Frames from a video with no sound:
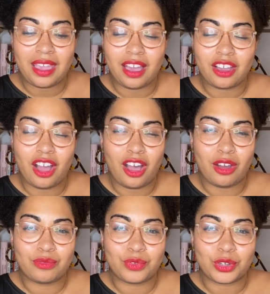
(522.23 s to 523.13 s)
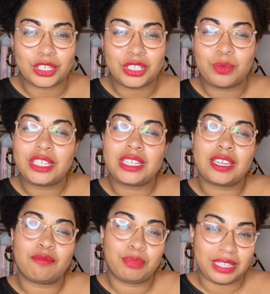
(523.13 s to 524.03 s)
a call for switching
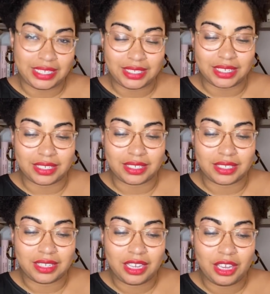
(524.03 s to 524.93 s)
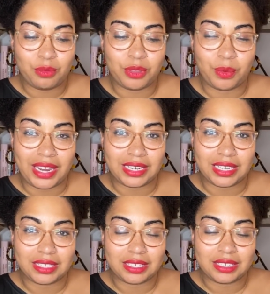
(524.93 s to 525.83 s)
of places with
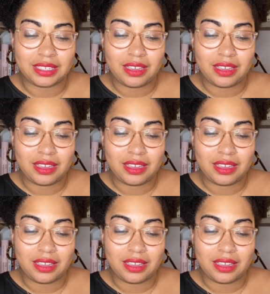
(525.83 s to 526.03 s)
whiteness.